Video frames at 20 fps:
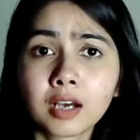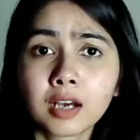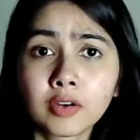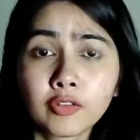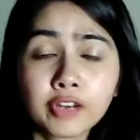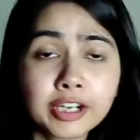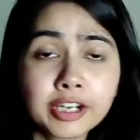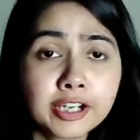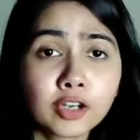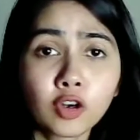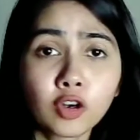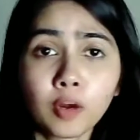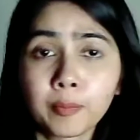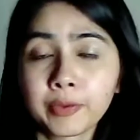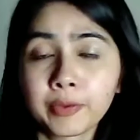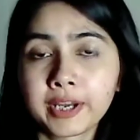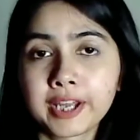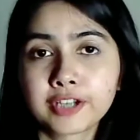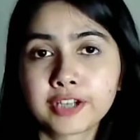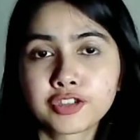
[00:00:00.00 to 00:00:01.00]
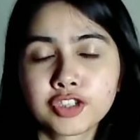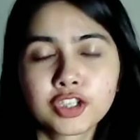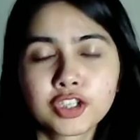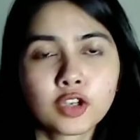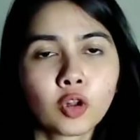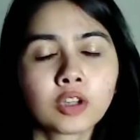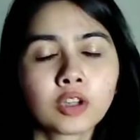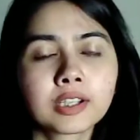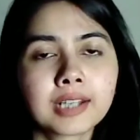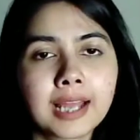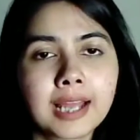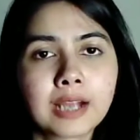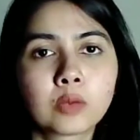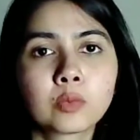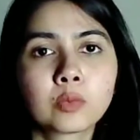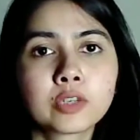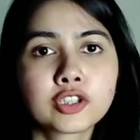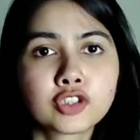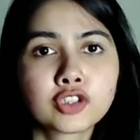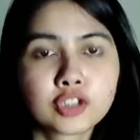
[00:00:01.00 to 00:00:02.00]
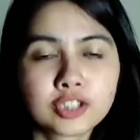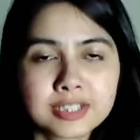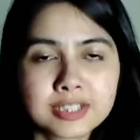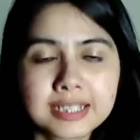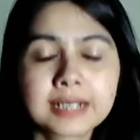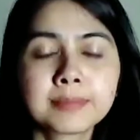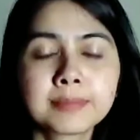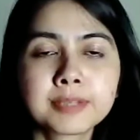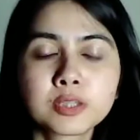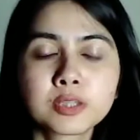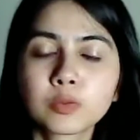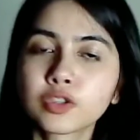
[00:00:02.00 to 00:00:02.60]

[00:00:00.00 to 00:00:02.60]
reading comprehension, all the language syllabus,